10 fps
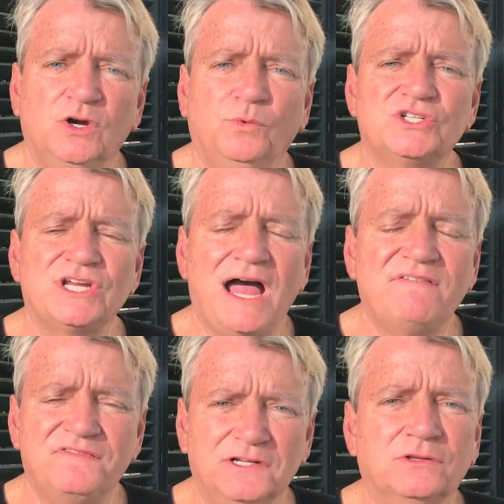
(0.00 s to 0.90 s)
which I
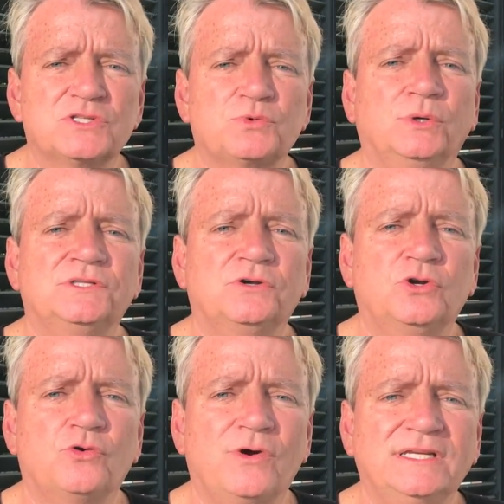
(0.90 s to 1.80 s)
feel is one of the
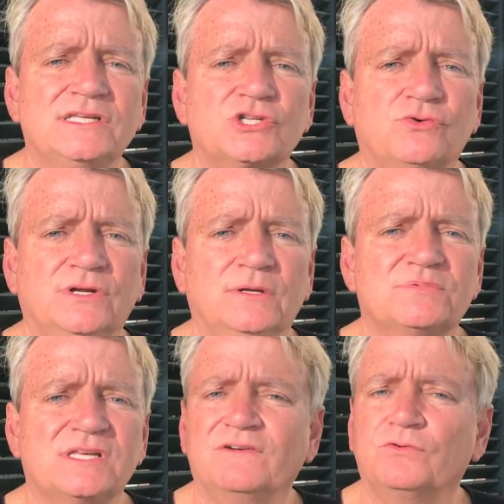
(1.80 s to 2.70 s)
greatest
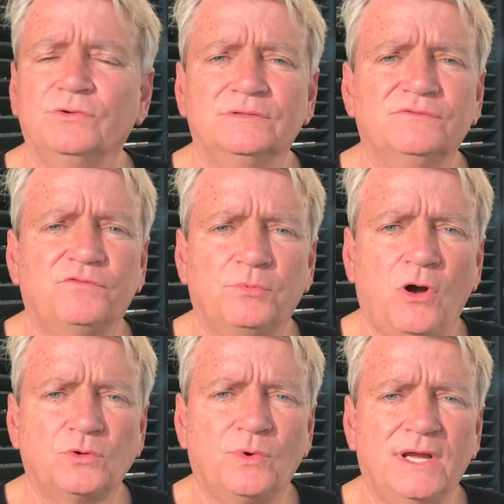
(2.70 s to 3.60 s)
scripts ever written for
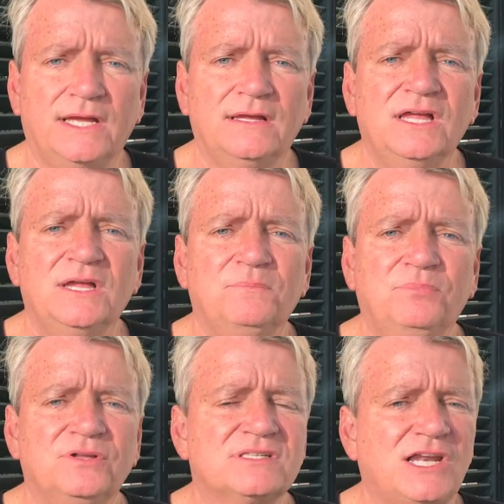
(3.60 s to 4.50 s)
Broadway,
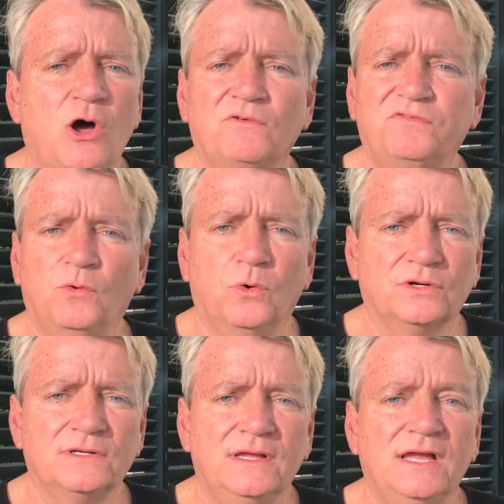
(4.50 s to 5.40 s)
puts it all
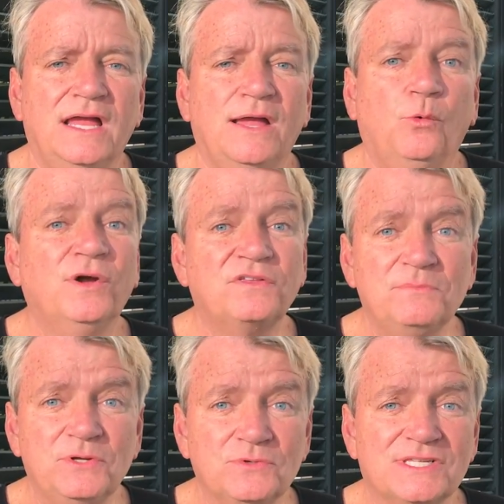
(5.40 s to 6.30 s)
forward with
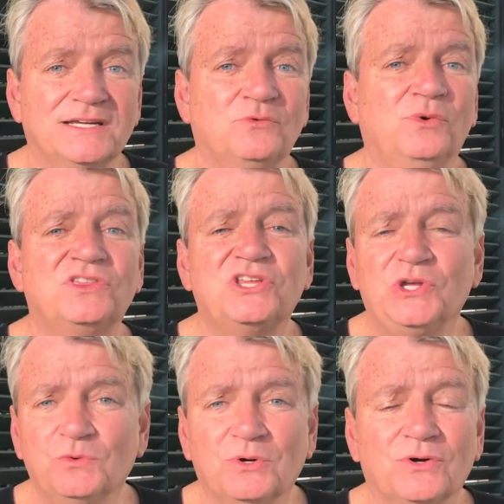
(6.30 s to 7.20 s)
music, with
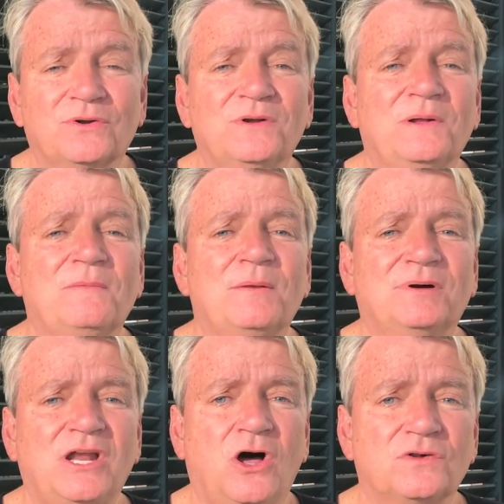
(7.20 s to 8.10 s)
humor,
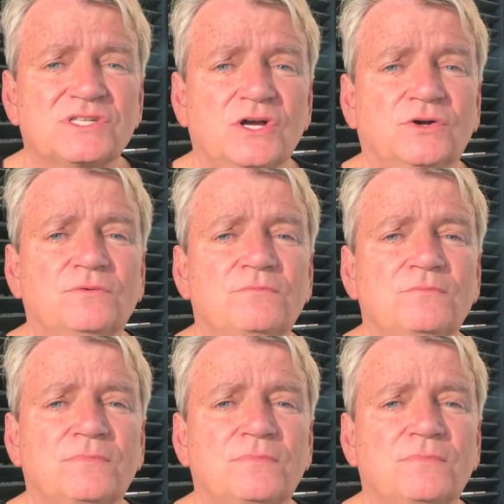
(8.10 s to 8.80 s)
but also